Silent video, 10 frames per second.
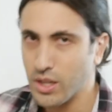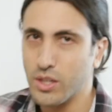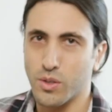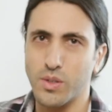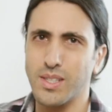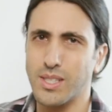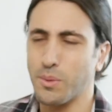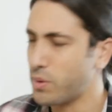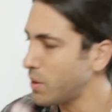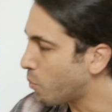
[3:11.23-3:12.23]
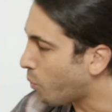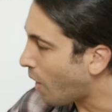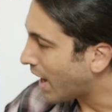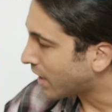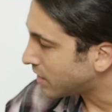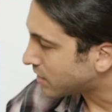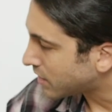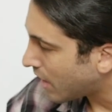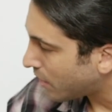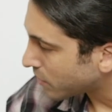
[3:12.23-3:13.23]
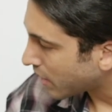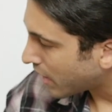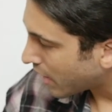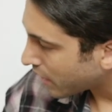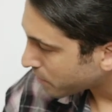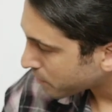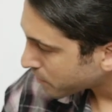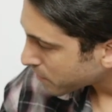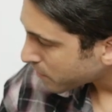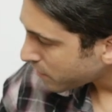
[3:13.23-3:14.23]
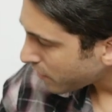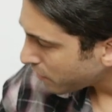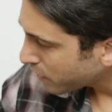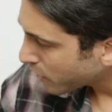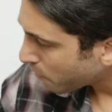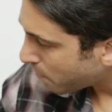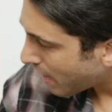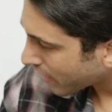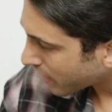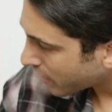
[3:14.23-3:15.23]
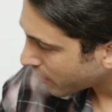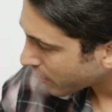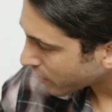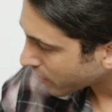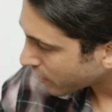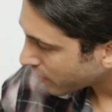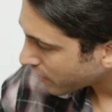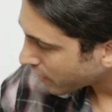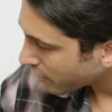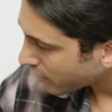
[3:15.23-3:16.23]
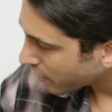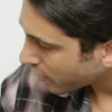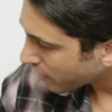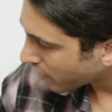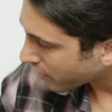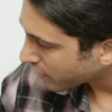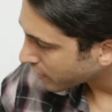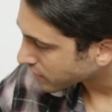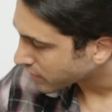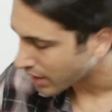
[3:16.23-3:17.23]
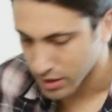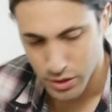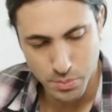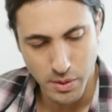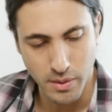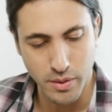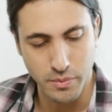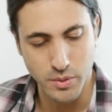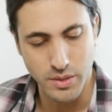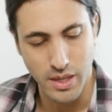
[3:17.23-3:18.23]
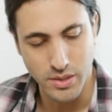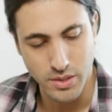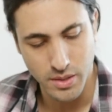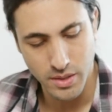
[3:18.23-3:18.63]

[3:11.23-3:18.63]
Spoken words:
So you can see pretty wacky sound, and if you go back here on this side, let's just play around with a few settings here.